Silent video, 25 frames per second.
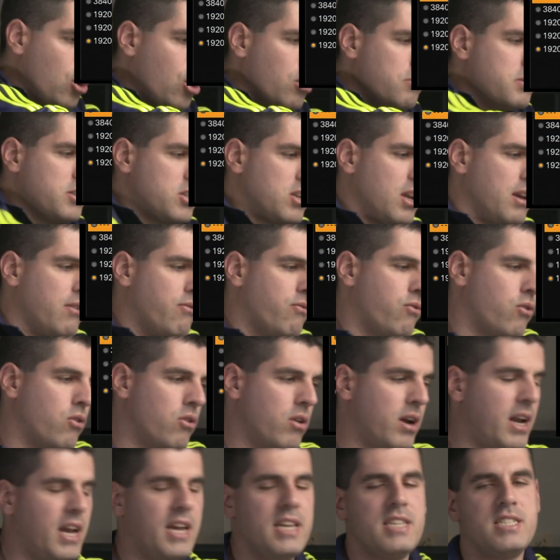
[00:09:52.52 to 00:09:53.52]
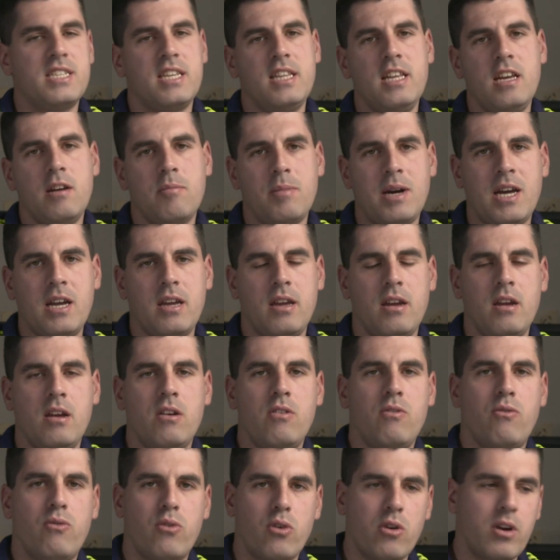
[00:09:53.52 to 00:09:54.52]
obviously for HDMI
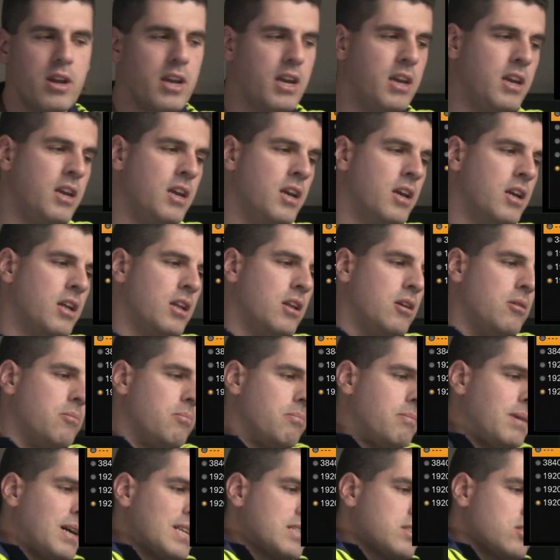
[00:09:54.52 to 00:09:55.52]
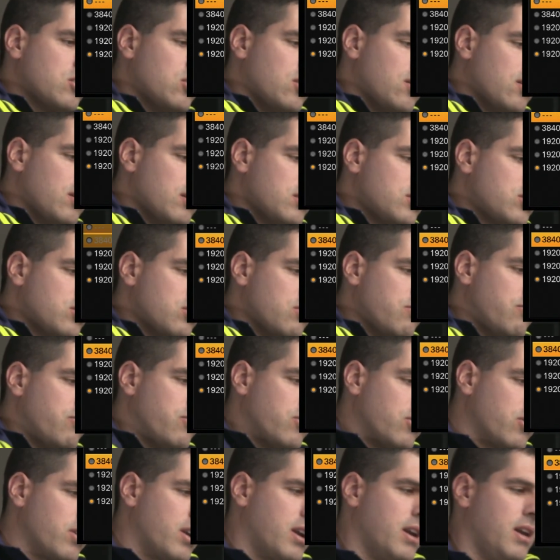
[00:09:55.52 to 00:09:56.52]
4K, but also
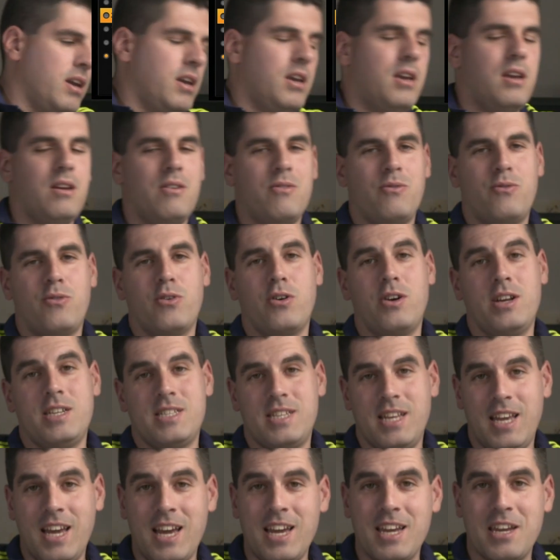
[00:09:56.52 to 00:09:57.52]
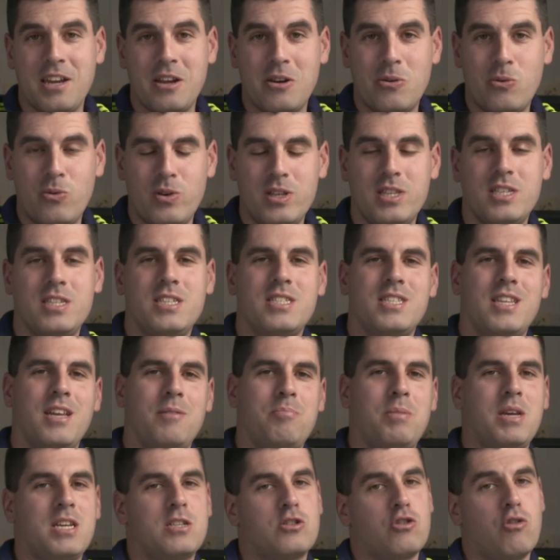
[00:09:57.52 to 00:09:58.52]
4K for SDI, which is
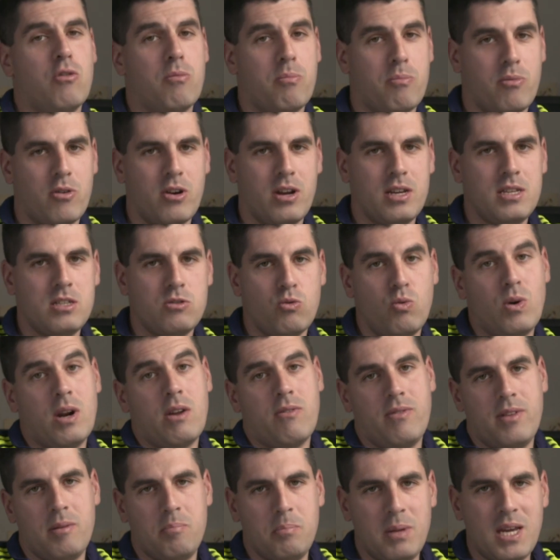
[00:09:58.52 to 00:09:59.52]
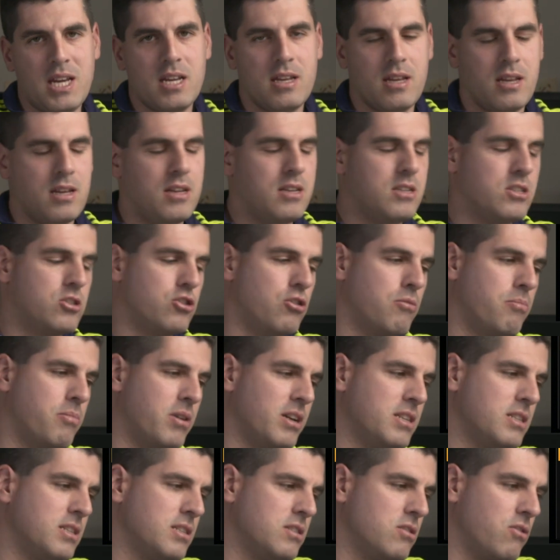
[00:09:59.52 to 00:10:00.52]
the big surprise, one of the big
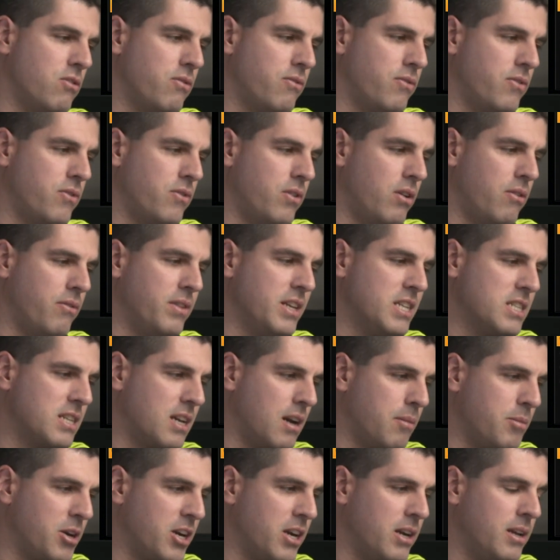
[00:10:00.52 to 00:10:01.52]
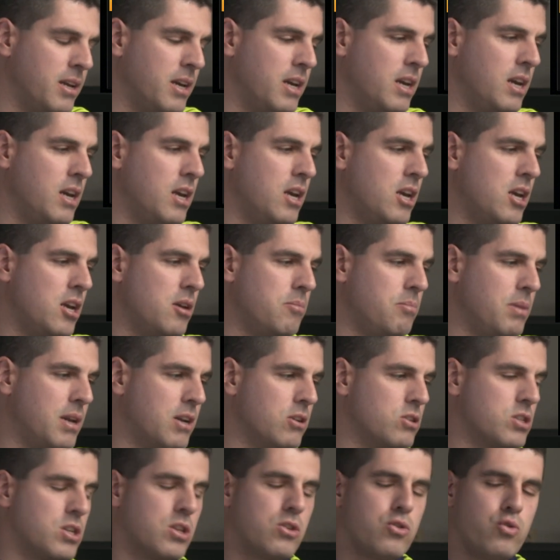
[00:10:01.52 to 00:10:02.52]
surprises of this camera.
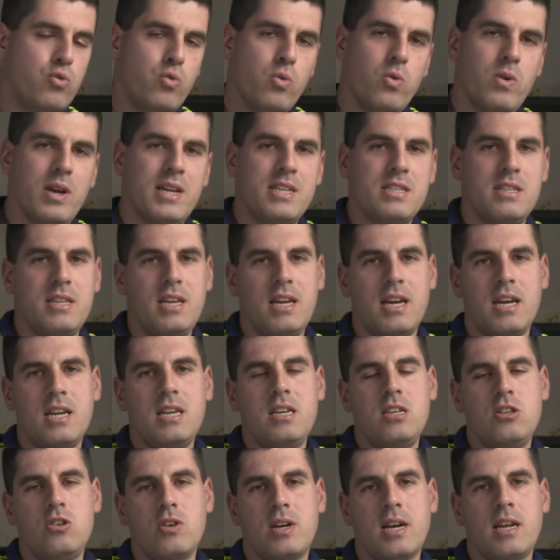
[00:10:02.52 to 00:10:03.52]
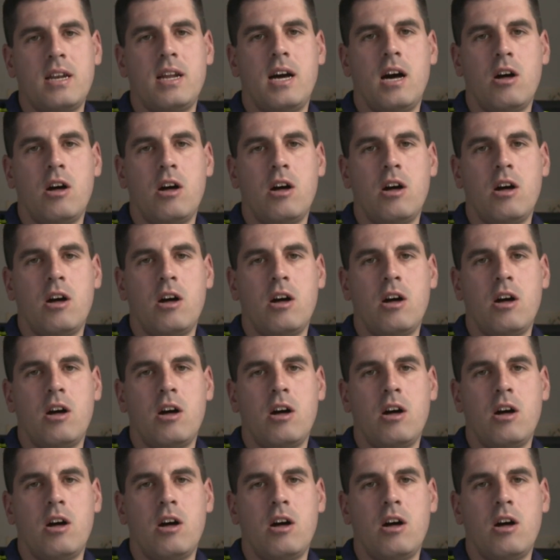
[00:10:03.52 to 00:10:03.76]
Because through SDI, you can